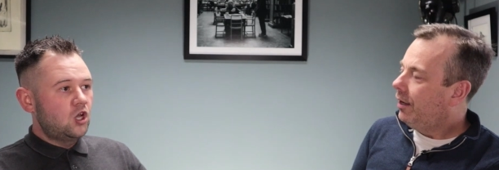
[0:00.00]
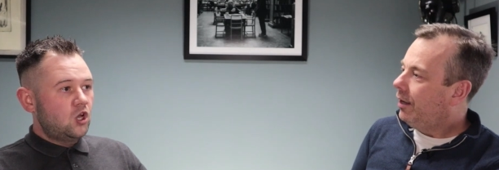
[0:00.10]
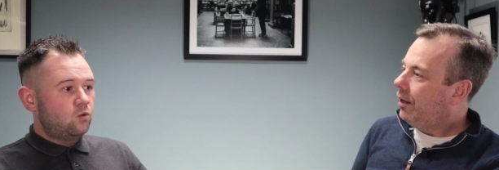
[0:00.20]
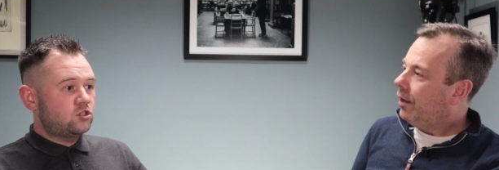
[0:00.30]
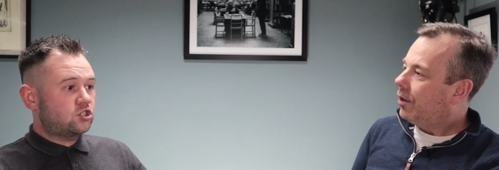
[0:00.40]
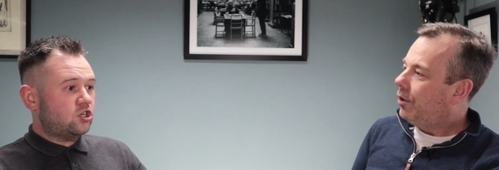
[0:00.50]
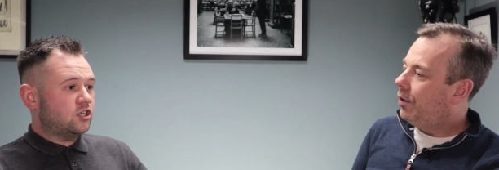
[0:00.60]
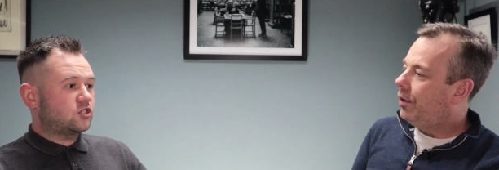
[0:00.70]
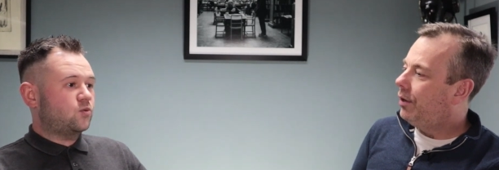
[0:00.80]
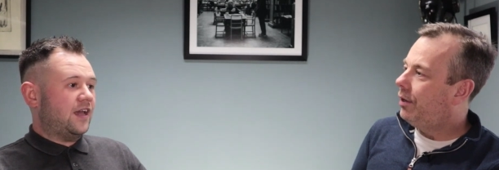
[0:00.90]
Speaker 1: which has got its
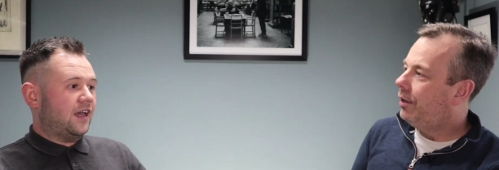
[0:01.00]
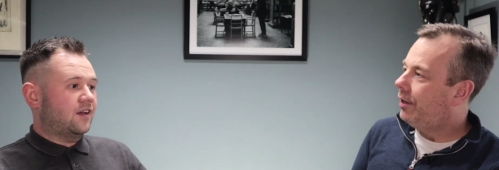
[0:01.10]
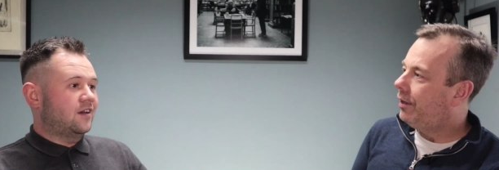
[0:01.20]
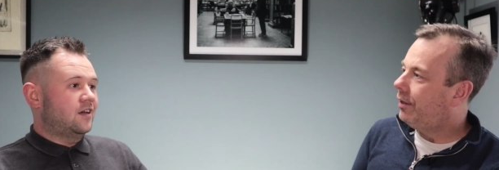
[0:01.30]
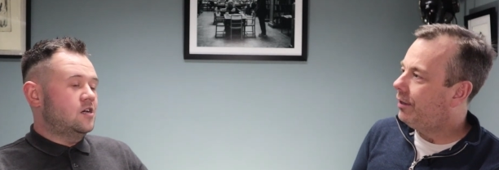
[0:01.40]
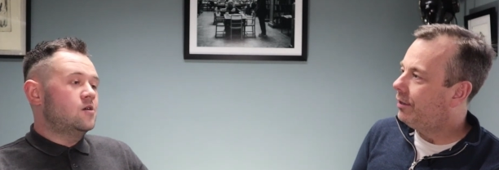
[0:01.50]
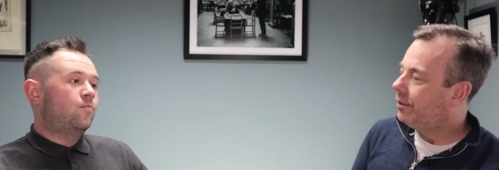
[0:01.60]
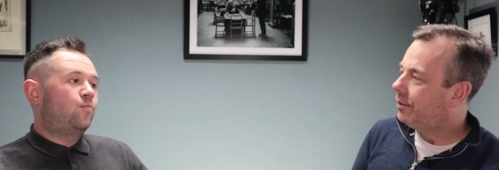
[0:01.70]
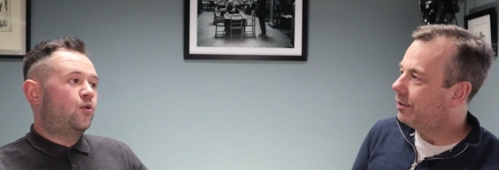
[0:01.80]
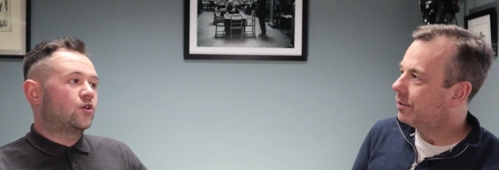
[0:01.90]
way,
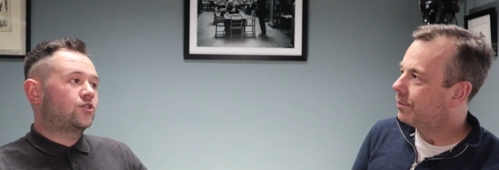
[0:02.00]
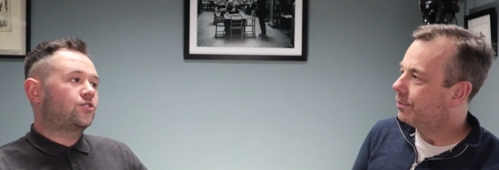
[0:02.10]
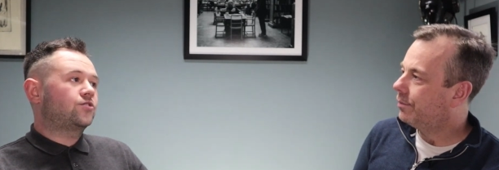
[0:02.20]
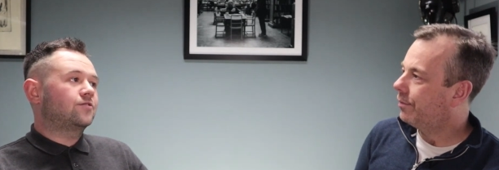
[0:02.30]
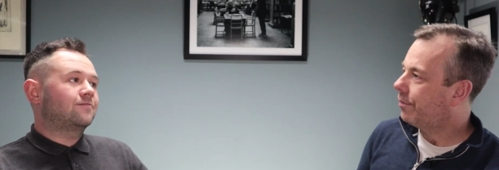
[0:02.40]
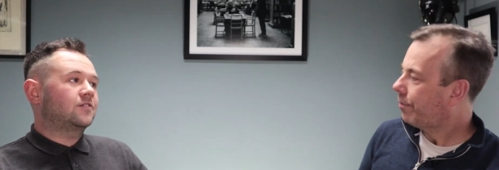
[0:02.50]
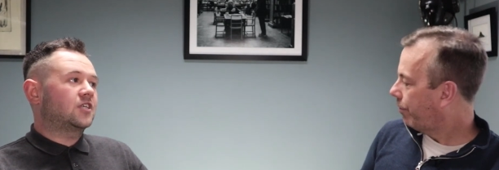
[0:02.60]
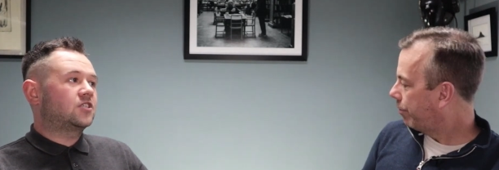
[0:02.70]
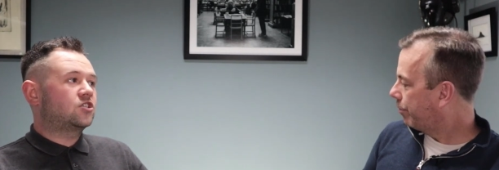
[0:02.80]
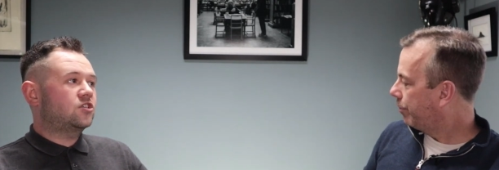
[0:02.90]
but there's
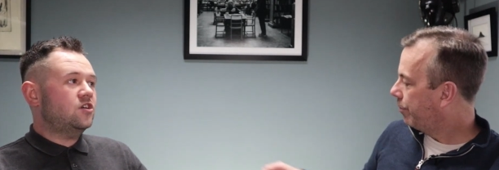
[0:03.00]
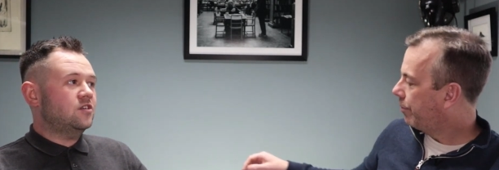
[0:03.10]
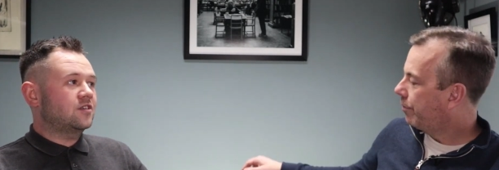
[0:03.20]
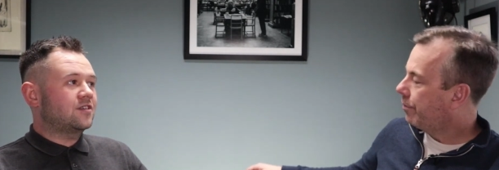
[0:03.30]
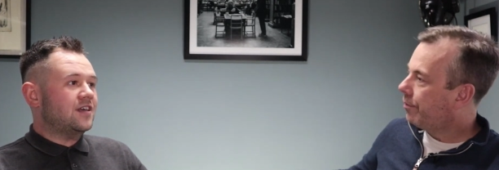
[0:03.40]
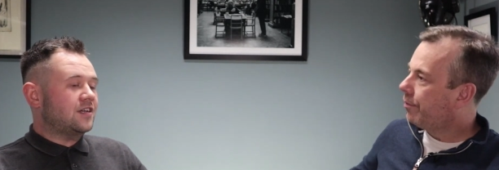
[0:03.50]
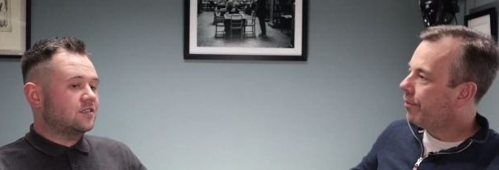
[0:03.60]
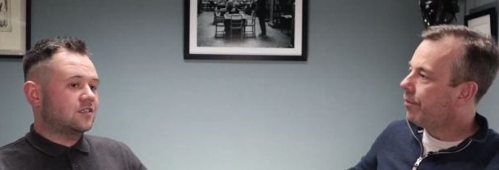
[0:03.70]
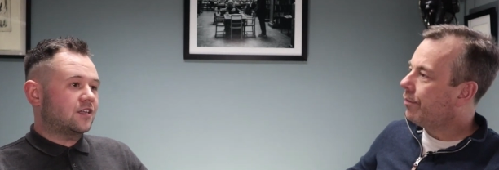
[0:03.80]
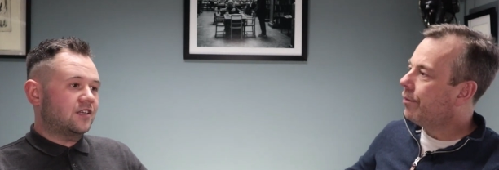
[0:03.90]
certain things I
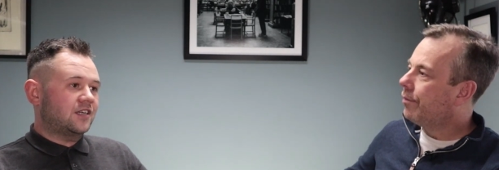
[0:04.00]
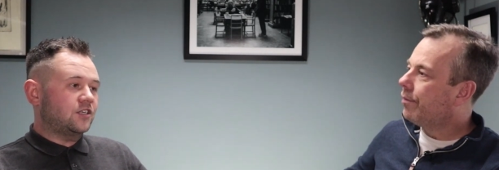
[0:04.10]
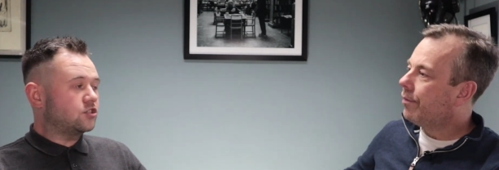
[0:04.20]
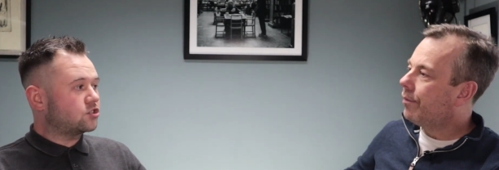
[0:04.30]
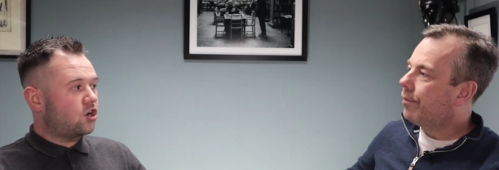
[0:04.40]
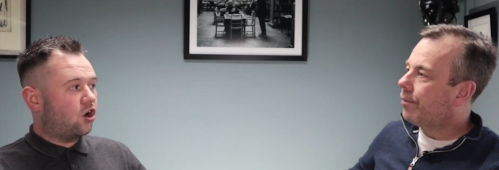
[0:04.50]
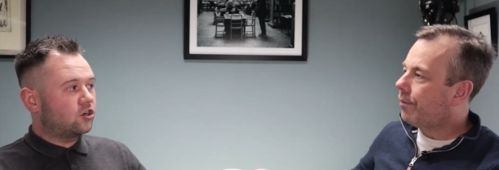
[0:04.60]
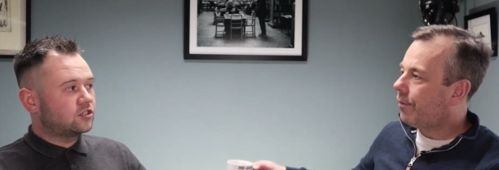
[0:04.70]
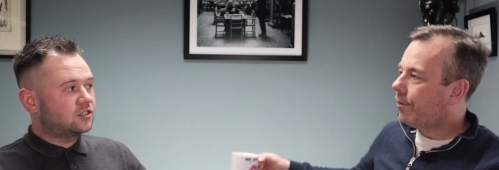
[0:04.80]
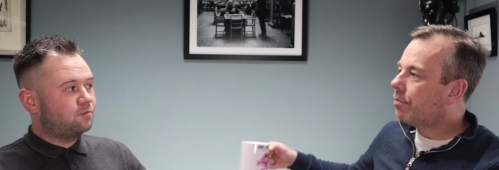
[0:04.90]
think you just
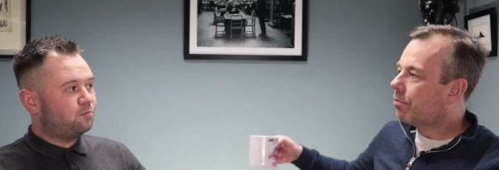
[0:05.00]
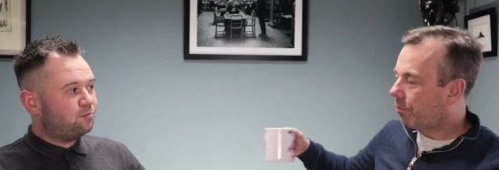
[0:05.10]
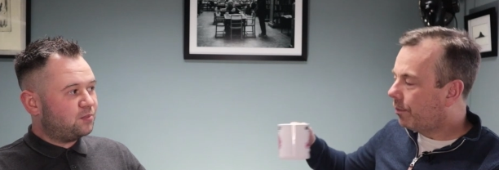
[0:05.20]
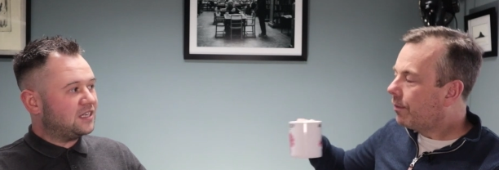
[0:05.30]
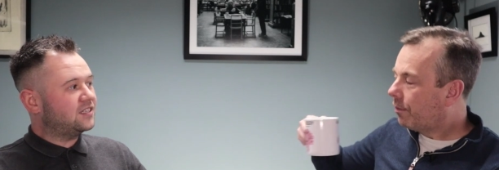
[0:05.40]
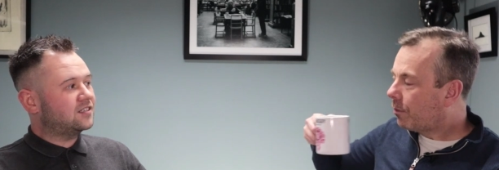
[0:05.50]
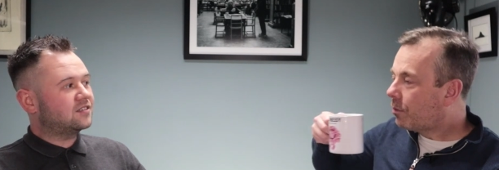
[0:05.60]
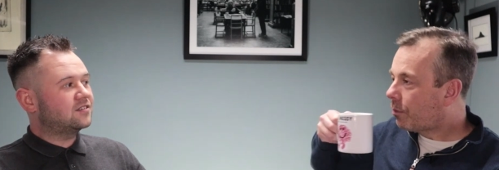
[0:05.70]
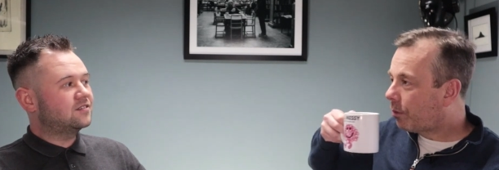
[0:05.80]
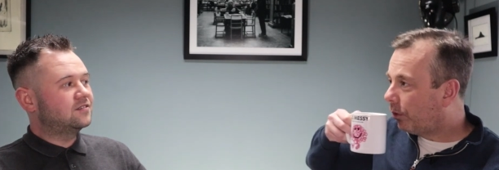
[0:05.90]
can't beat
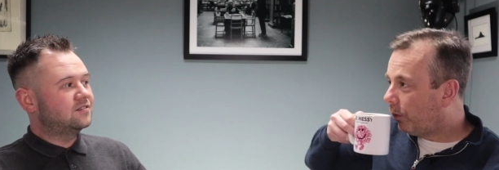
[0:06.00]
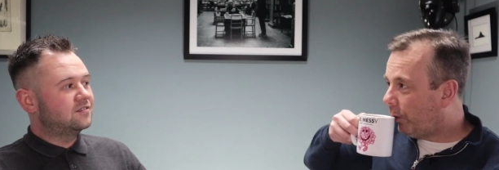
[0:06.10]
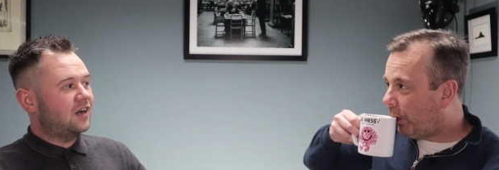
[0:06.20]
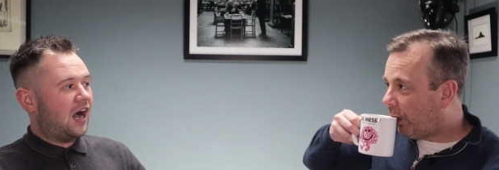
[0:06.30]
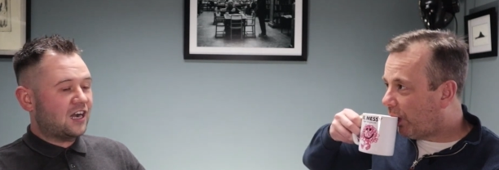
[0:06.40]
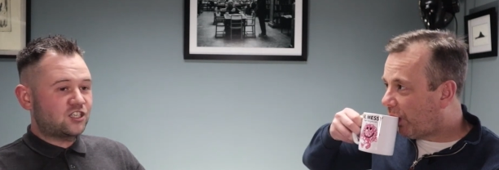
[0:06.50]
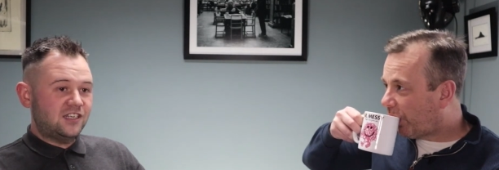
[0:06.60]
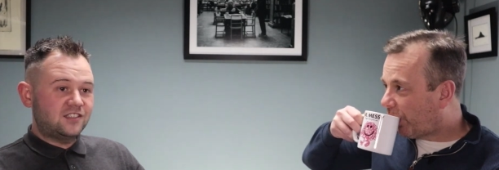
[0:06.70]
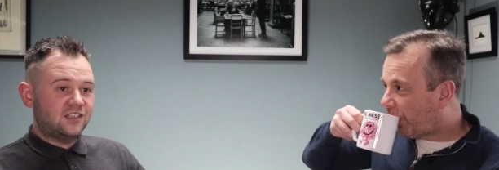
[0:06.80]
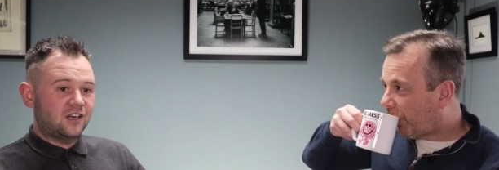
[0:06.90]
actually
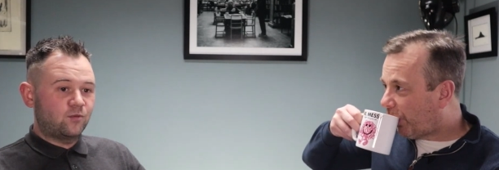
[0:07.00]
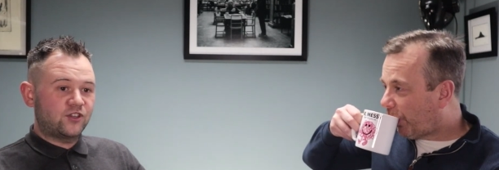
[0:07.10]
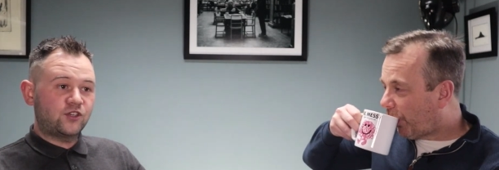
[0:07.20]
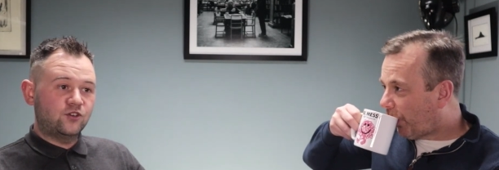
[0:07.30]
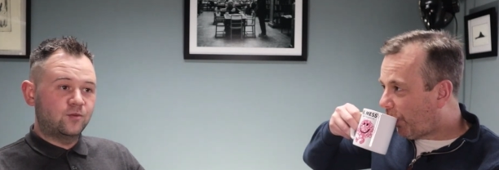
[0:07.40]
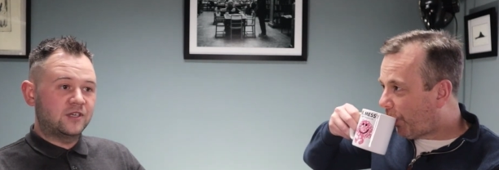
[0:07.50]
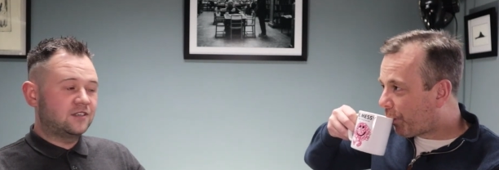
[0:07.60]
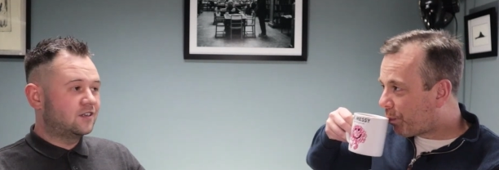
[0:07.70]
dealing with a human.